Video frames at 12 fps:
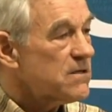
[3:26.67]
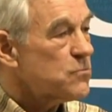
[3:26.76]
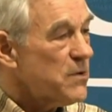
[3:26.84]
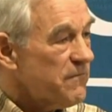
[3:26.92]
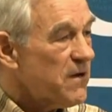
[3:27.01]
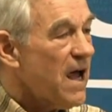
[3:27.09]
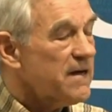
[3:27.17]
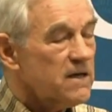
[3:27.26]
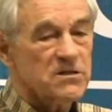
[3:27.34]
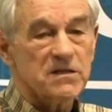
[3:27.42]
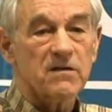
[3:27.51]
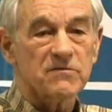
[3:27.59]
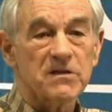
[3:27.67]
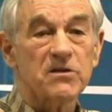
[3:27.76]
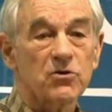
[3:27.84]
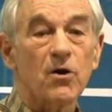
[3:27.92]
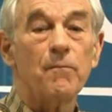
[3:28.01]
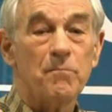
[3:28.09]
we've gotten ourselves
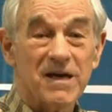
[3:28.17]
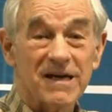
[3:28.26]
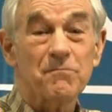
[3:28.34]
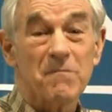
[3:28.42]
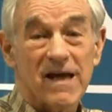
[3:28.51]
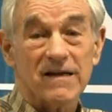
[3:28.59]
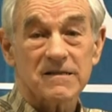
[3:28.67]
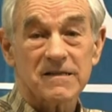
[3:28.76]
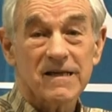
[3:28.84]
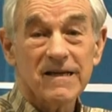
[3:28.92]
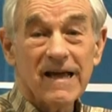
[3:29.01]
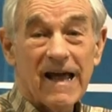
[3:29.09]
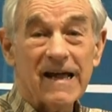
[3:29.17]
into a big mess.